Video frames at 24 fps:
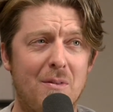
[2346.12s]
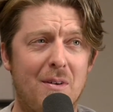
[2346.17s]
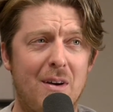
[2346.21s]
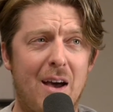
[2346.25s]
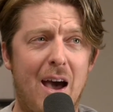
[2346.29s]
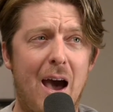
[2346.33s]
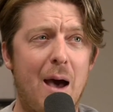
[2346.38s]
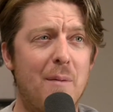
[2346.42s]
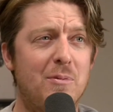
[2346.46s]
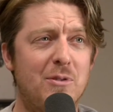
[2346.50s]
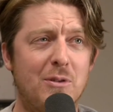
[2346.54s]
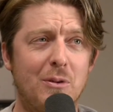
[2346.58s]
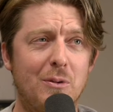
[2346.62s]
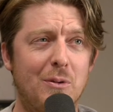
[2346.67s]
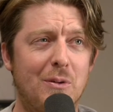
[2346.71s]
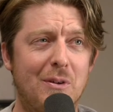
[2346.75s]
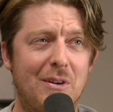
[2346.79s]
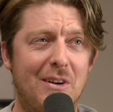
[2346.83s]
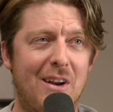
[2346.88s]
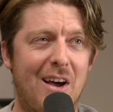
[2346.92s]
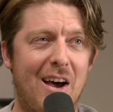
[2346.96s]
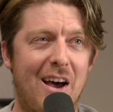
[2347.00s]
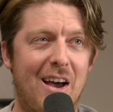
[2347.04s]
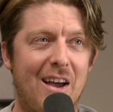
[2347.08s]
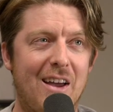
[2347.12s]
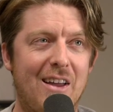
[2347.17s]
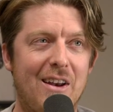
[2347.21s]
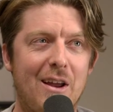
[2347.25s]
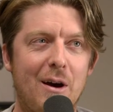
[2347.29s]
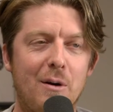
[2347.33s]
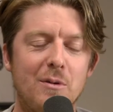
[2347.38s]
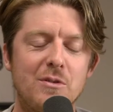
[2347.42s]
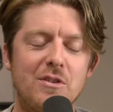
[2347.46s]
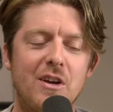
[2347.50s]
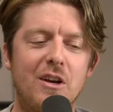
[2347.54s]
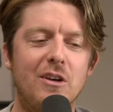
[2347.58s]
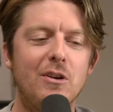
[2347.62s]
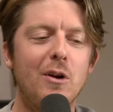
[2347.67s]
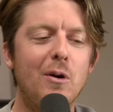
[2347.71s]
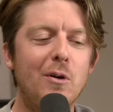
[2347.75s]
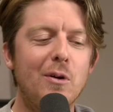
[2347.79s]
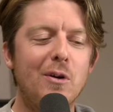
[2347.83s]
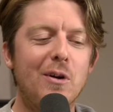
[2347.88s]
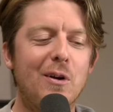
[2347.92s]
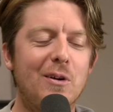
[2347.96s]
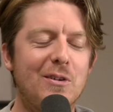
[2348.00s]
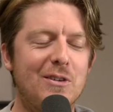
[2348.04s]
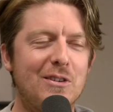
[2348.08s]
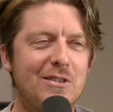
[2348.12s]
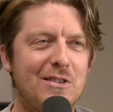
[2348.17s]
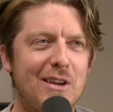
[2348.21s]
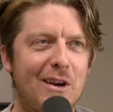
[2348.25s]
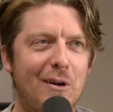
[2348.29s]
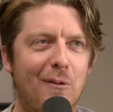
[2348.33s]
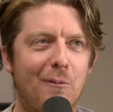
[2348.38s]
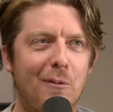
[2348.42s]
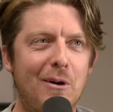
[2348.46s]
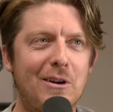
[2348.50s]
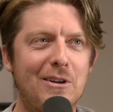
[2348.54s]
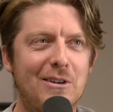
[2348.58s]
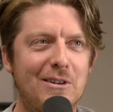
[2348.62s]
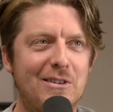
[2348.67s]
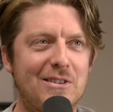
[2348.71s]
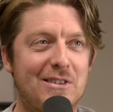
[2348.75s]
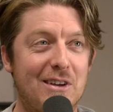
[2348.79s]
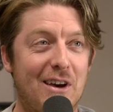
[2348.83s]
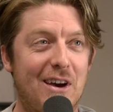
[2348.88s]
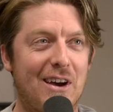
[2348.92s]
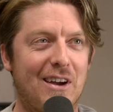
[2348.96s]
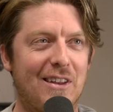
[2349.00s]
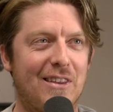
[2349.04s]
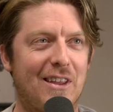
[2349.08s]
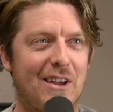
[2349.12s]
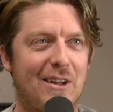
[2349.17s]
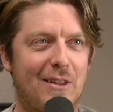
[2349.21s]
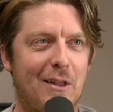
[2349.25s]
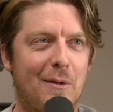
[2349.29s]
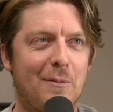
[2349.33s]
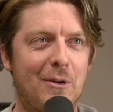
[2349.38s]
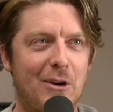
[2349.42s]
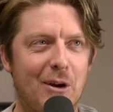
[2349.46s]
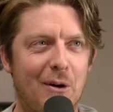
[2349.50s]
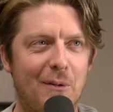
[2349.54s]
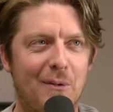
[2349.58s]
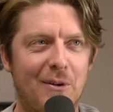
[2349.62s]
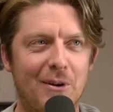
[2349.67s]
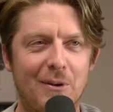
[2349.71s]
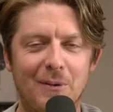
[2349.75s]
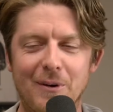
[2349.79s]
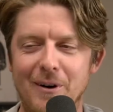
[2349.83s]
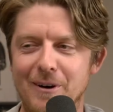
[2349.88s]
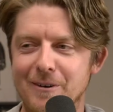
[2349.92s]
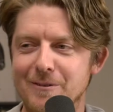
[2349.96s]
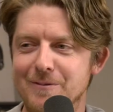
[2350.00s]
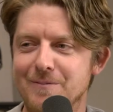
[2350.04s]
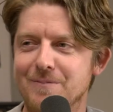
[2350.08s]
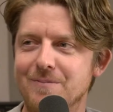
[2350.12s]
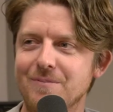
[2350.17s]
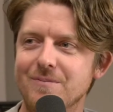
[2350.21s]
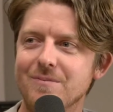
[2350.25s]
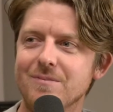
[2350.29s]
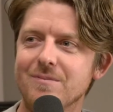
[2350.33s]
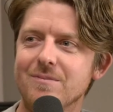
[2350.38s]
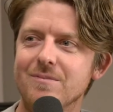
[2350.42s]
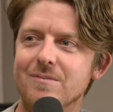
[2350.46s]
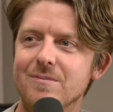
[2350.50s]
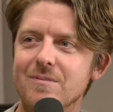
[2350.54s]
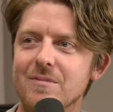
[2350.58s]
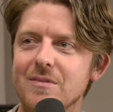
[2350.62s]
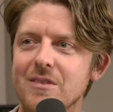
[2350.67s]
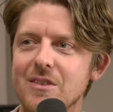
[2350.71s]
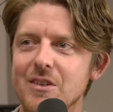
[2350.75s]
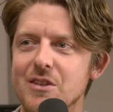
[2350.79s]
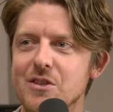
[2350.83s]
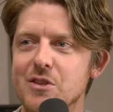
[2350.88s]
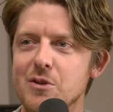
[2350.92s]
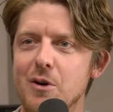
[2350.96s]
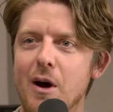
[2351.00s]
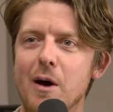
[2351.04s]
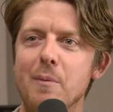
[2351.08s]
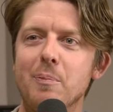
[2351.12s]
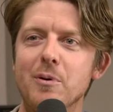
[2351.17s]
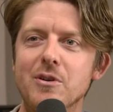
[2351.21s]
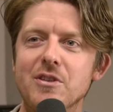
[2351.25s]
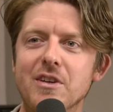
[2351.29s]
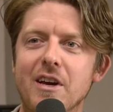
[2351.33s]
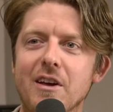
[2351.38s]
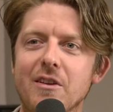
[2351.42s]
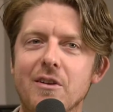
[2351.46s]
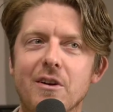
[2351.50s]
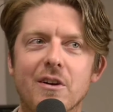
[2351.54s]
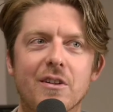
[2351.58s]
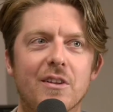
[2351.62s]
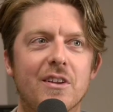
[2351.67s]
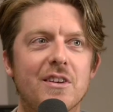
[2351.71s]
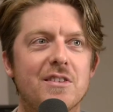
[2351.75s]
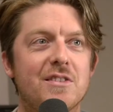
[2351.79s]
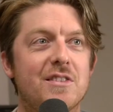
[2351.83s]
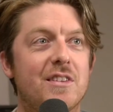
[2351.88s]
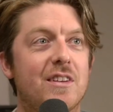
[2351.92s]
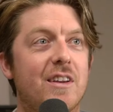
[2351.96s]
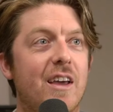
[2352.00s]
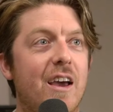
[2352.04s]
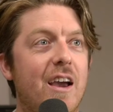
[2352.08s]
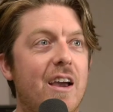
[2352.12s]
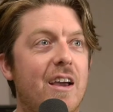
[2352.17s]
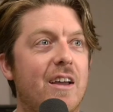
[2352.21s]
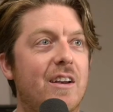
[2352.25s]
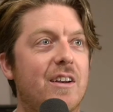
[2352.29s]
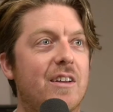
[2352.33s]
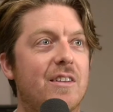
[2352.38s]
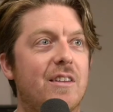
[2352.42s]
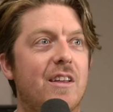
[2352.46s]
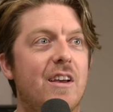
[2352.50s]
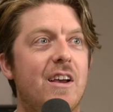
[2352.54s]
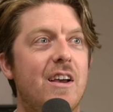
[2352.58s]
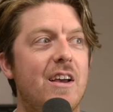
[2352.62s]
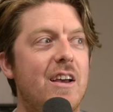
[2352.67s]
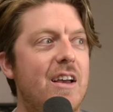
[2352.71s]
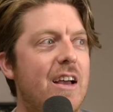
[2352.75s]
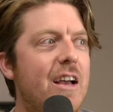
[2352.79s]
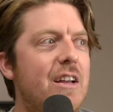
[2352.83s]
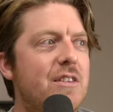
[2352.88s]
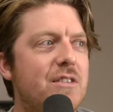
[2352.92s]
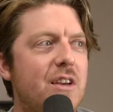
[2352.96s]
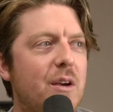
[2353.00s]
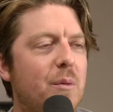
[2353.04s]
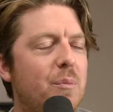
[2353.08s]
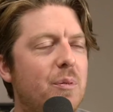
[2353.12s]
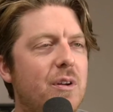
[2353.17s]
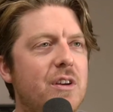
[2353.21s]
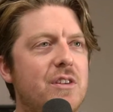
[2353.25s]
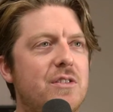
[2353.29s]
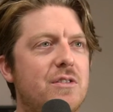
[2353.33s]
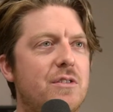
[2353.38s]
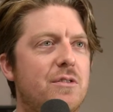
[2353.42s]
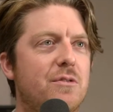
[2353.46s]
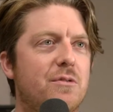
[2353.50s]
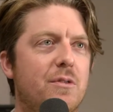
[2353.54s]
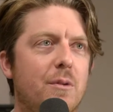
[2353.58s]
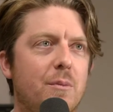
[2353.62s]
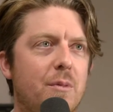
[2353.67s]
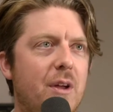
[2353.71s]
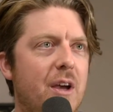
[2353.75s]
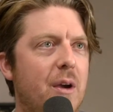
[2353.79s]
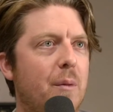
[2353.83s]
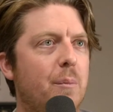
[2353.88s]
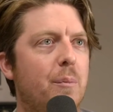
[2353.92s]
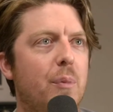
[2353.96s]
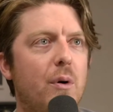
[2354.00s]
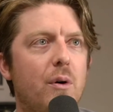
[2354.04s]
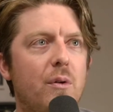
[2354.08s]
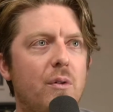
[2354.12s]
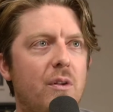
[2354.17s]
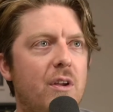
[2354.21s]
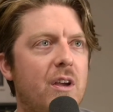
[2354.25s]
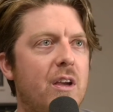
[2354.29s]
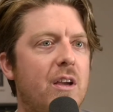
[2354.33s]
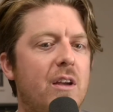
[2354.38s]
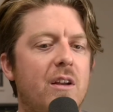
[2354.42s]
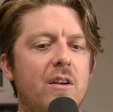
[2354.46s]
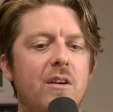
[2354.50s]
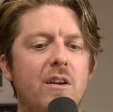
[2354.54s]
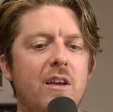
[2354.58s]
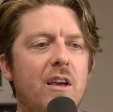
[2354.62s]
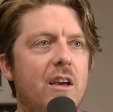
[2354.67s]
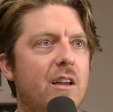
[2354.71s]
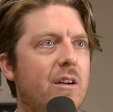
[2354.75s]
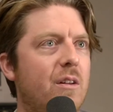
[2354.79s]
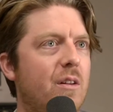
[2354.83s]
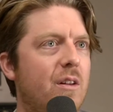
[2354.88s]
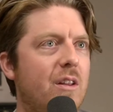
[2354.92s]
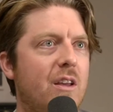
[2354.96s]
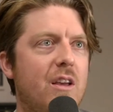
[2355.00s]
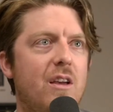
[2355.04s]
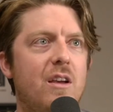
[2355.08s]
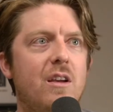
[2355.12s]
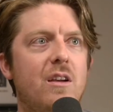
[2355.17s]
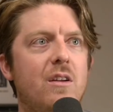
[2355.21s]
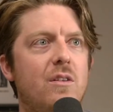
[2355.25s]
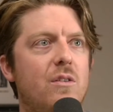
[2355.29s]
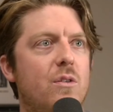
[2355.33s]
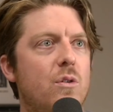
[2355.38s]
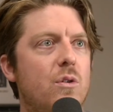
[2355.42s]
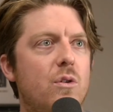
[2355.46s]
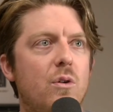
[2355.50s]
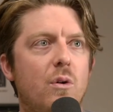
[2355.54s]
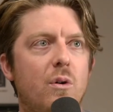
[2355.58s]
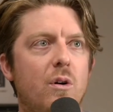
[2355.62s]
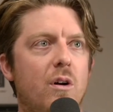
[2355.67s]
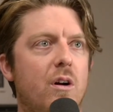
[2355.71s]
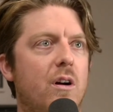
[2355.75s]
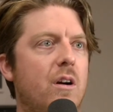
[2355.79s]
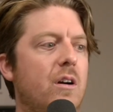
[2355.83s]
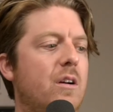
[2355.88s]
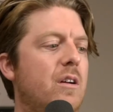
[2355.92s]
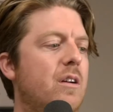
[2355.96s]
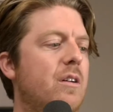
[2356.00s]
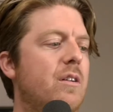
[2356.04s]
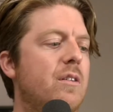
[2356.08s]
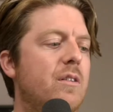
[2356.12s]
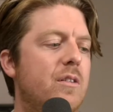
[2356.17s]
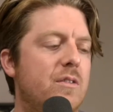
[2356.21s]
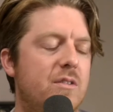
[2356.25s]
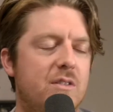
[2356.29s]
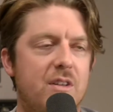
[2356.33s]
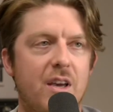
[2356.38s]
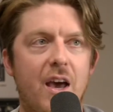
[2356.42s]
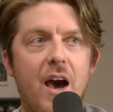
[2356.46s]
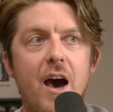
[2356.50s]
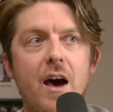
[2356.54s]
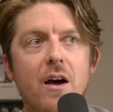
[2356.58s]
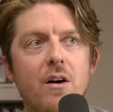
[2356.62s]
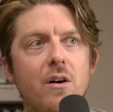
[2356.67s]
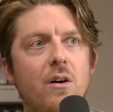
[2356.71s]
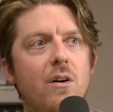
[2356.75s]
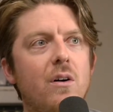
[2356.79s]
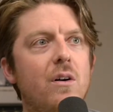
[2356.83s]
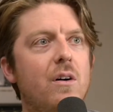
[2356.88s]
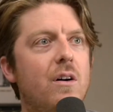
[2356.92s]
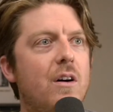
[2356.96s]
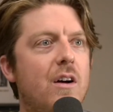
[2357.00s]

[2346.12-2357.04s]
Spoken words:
Absolutely not. And I was like, no, just like when you're done, like let me know where you are. So I put together a list today, and it's like places from like Berlin, Italy, New York, Seattle.